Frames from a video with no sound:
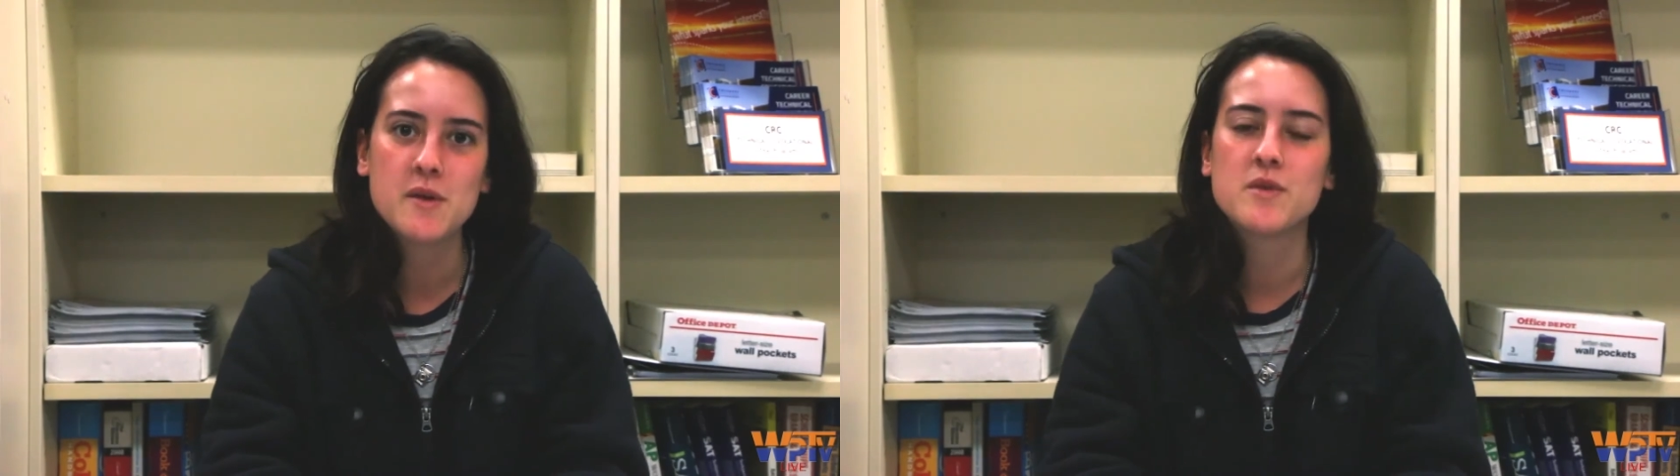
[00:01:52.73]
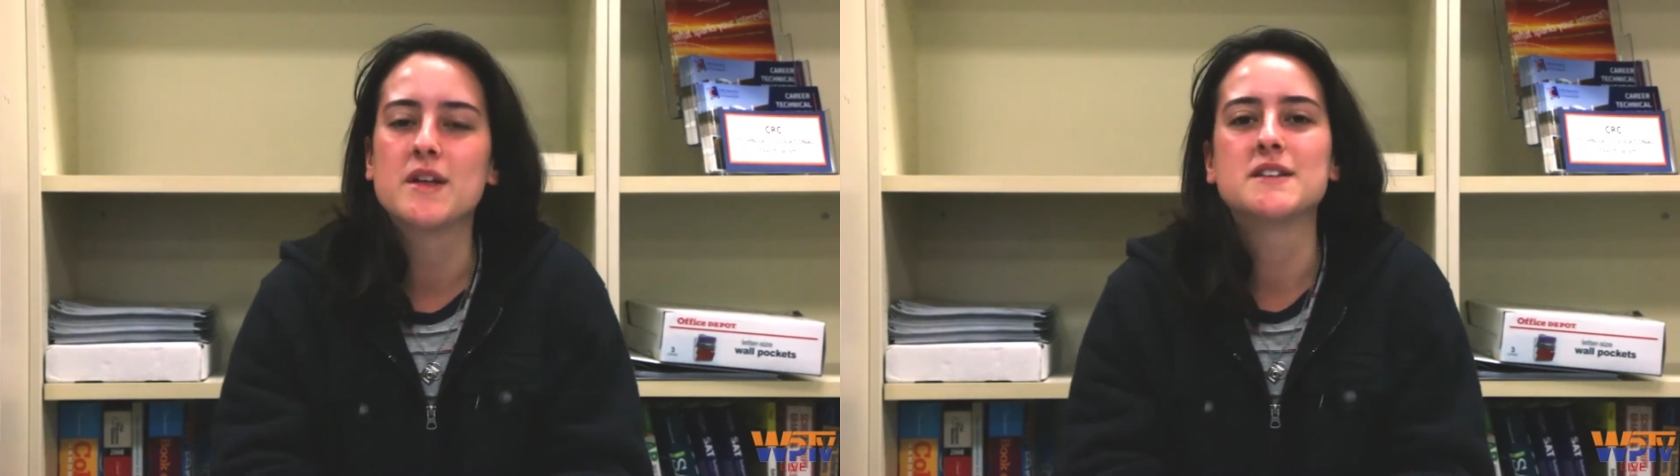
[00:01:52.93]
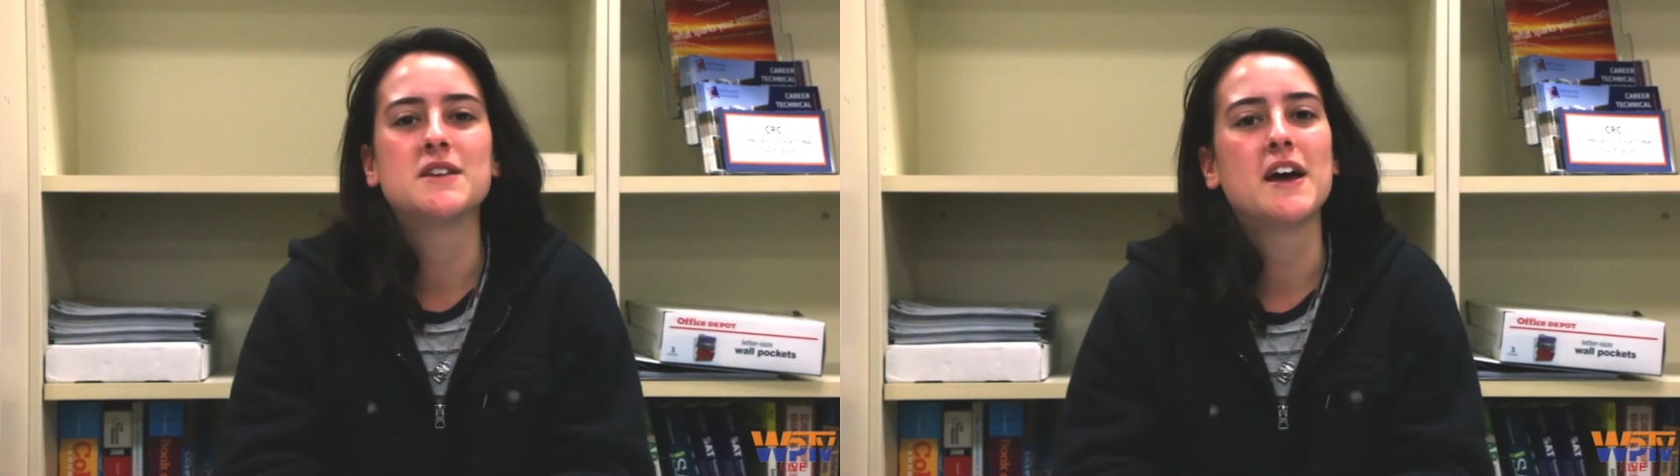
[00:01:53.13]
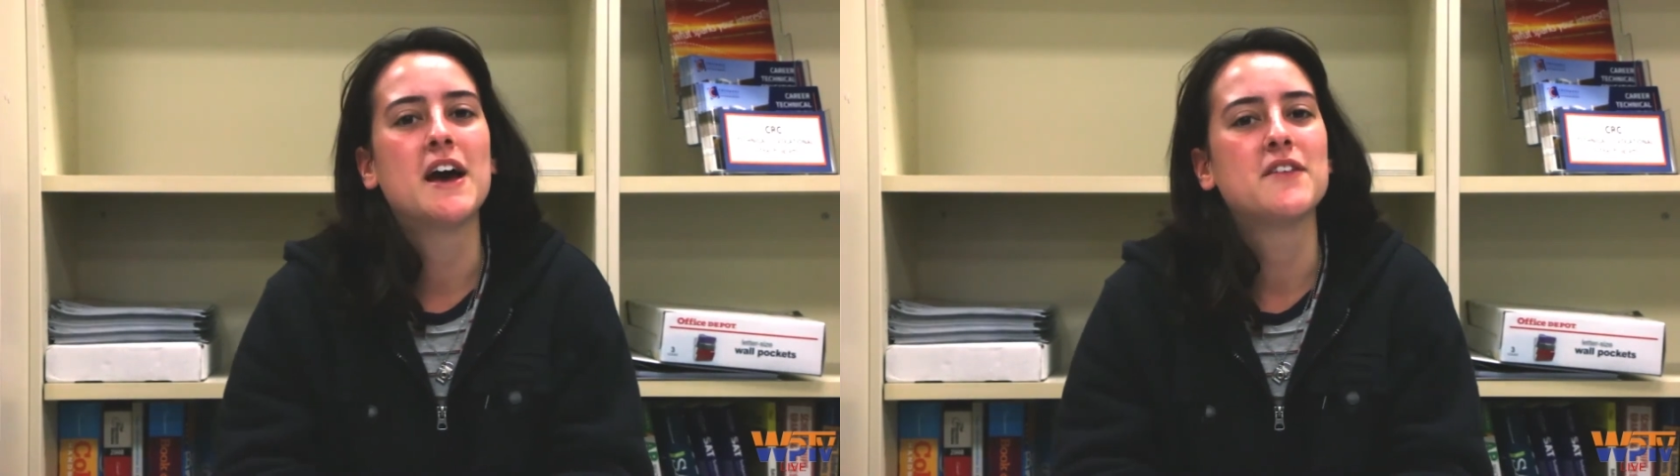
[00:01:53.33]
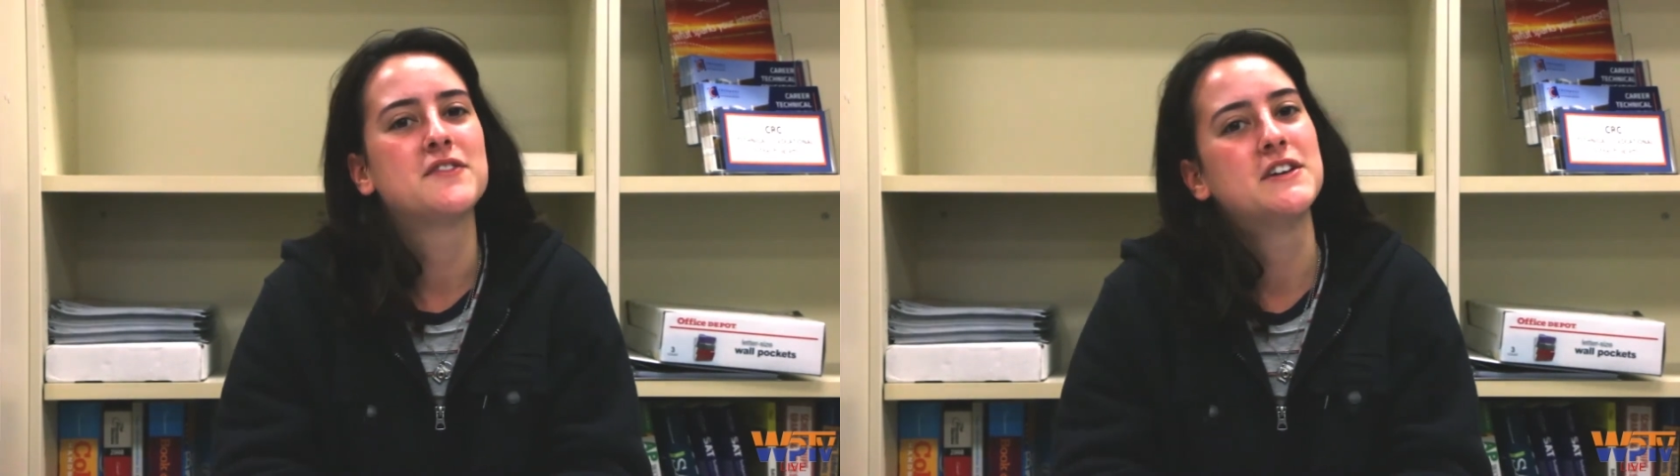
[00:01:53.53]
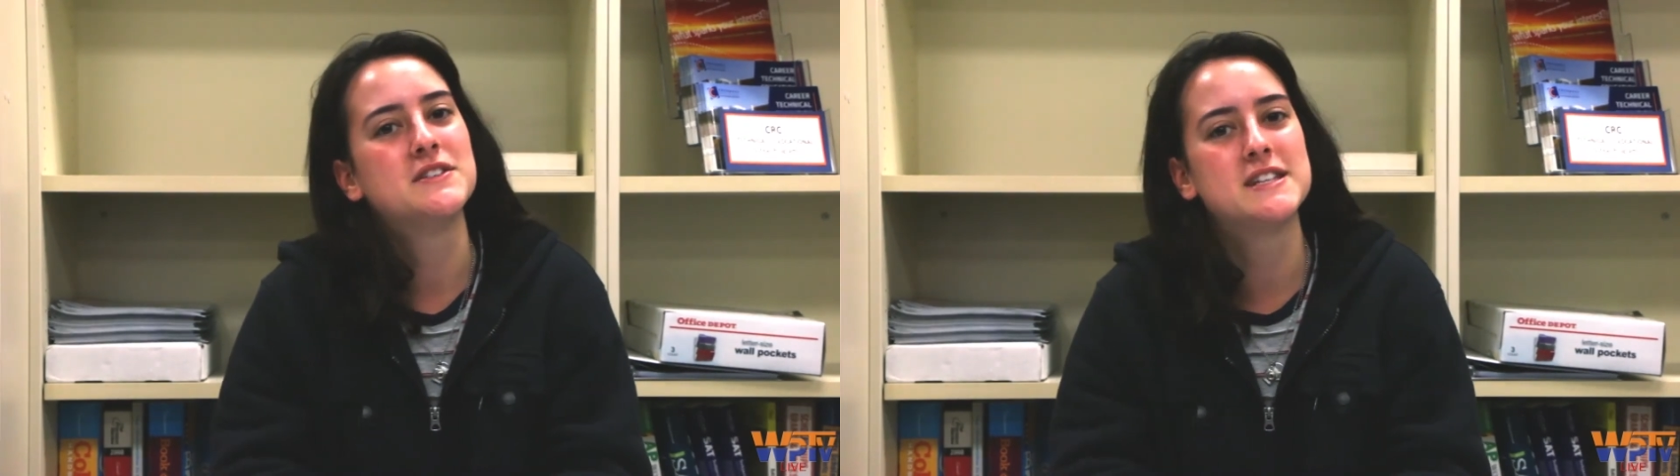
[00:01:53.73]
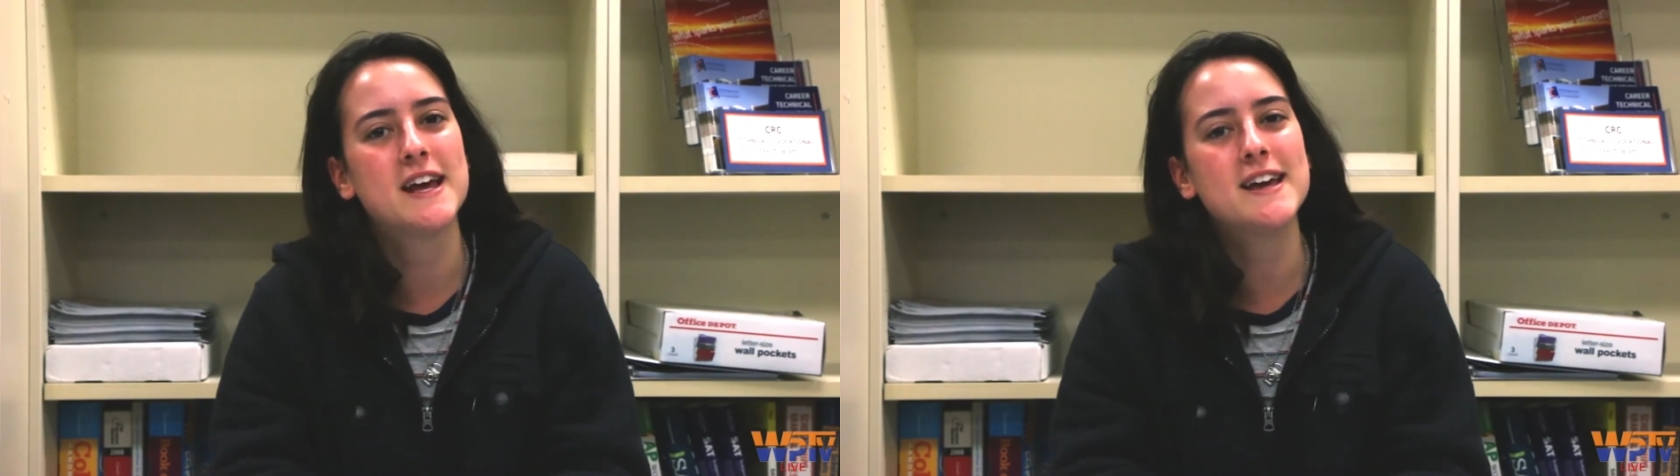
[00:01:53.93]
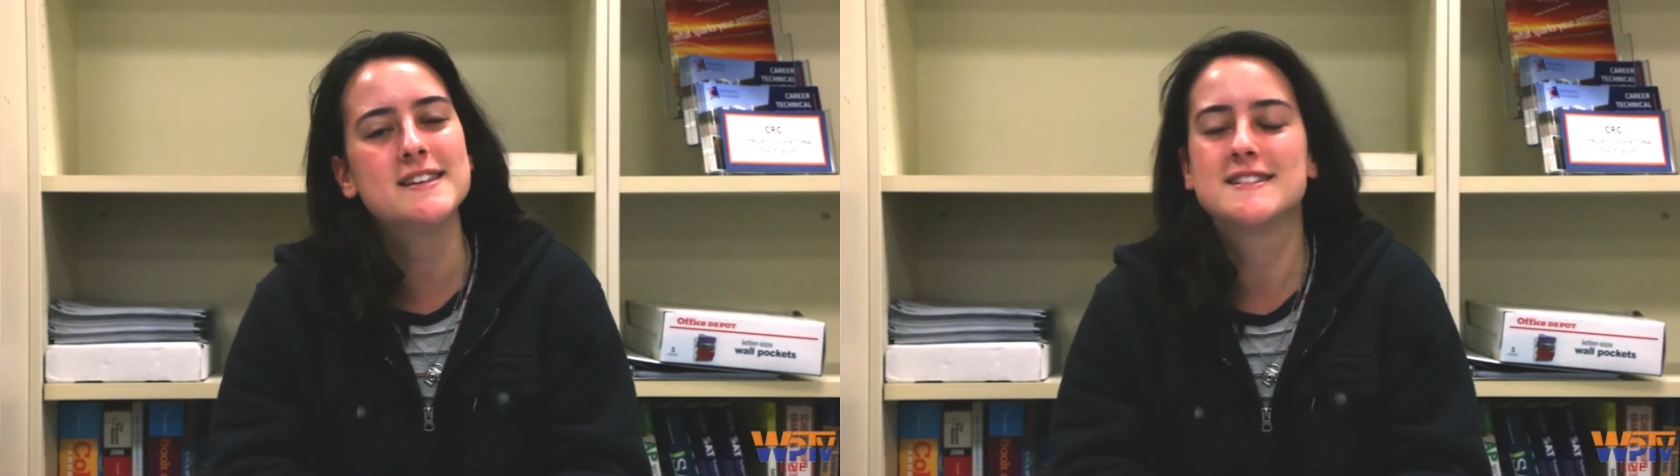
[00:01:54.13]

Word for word: Well, that's all I have for you today.